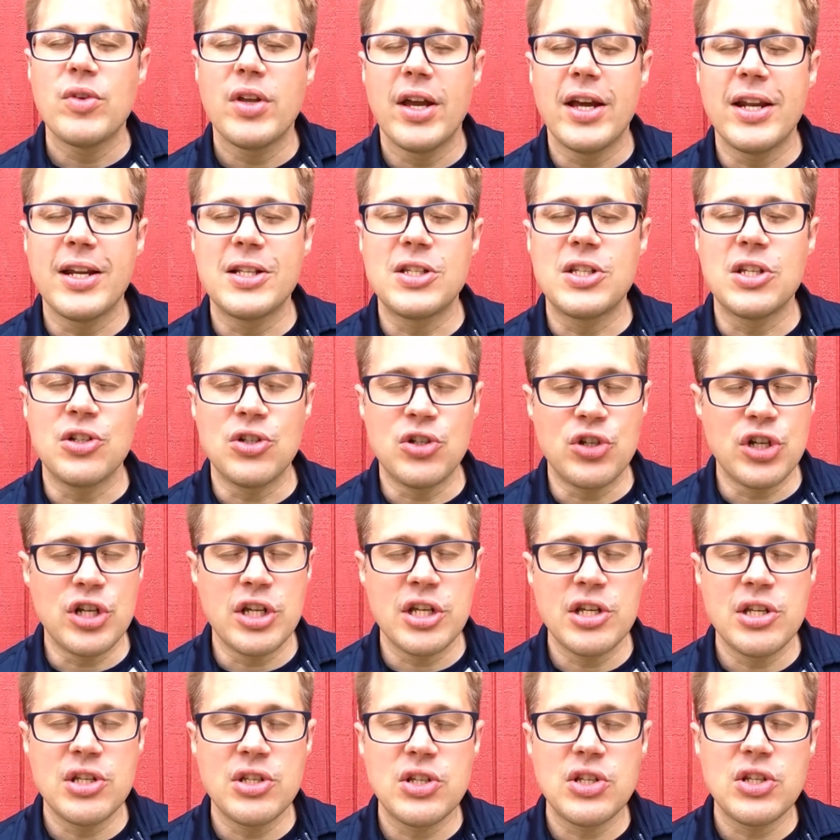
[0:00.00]
And it's in
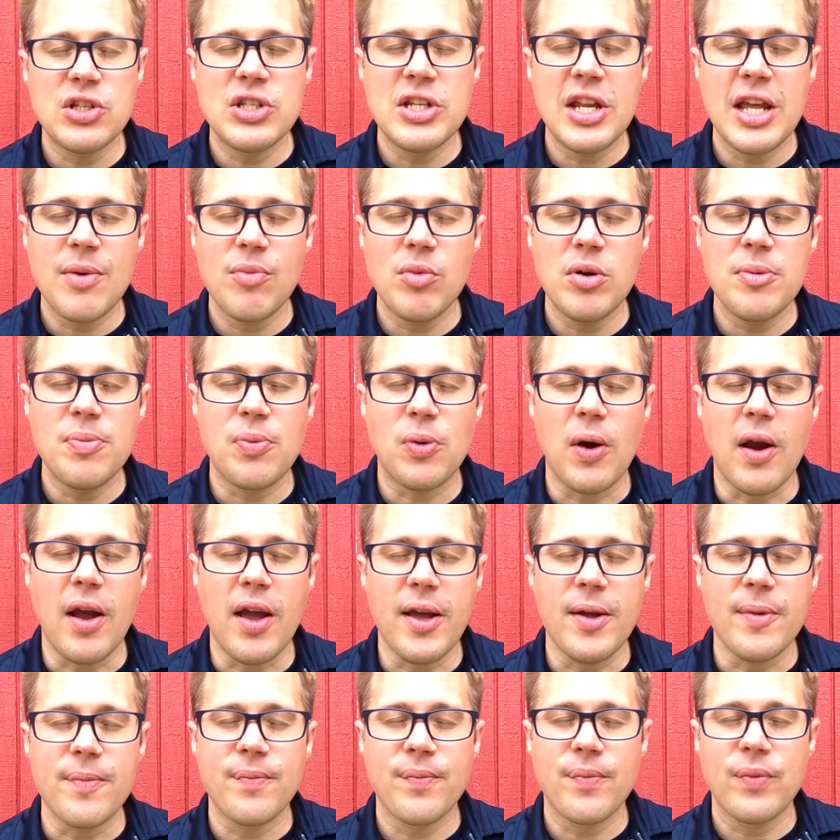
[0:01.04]
Jesus' name we
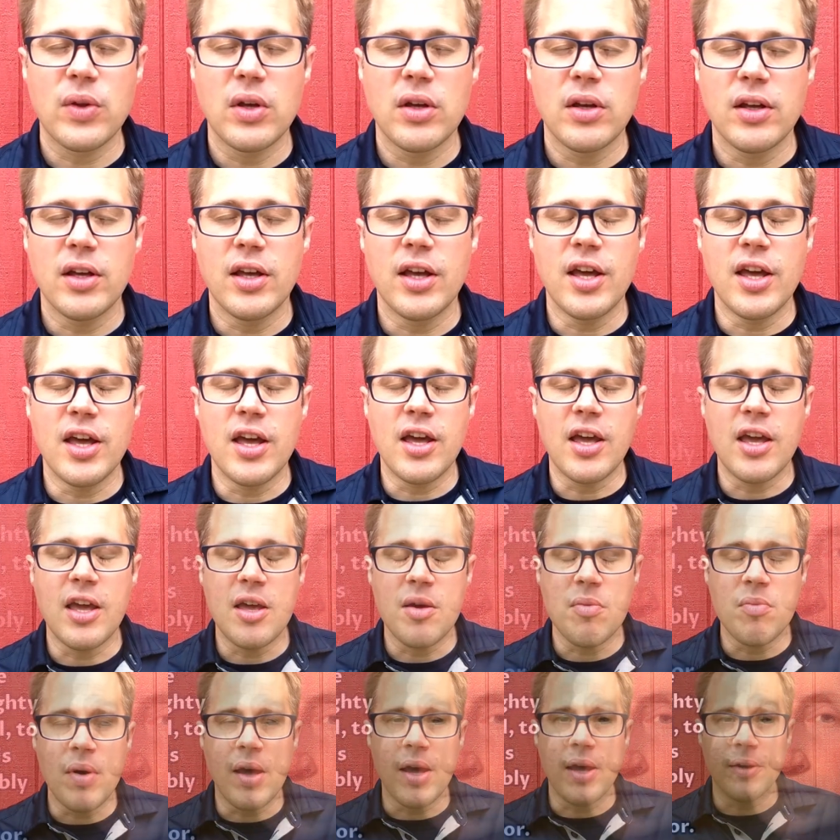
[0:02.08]
pray.
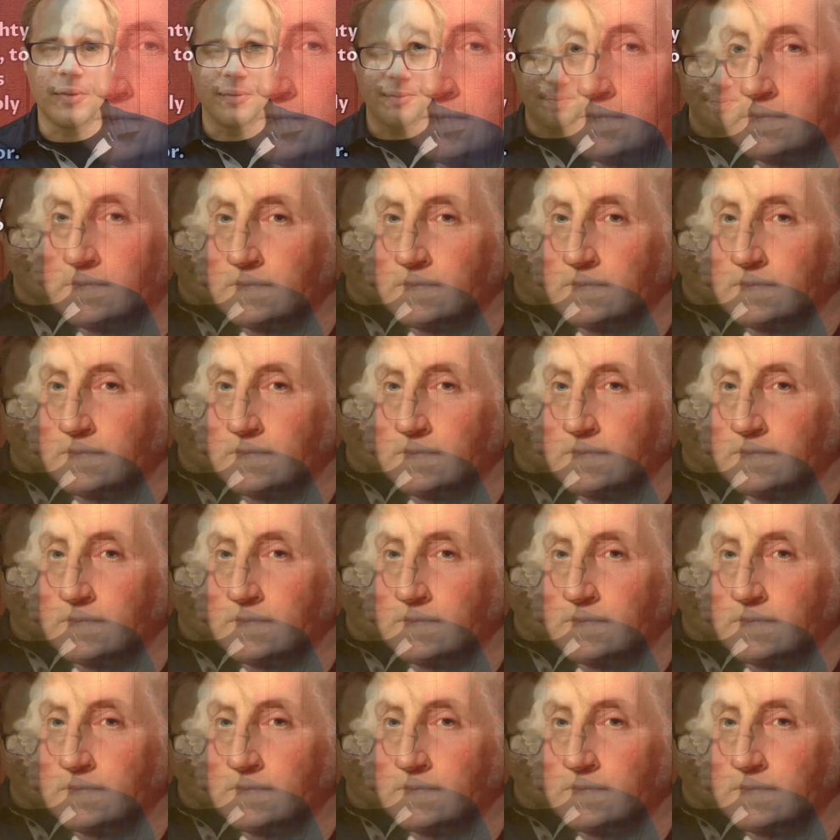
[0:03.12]
Amen.